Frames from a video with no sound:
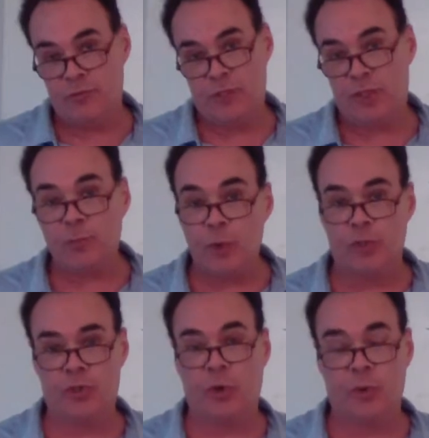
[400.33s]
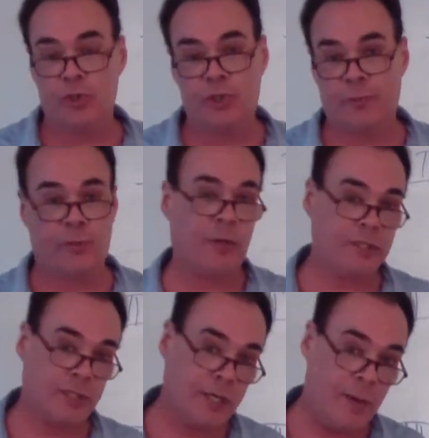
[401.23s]
dispersed ownership of the
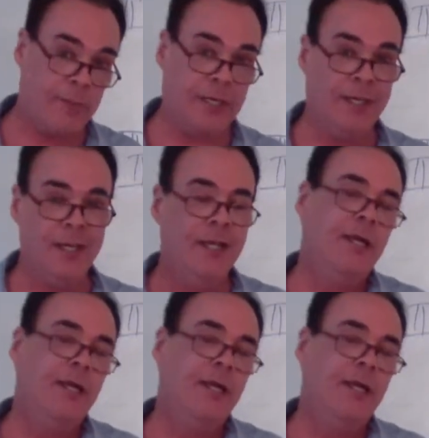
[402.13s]
rest of the company.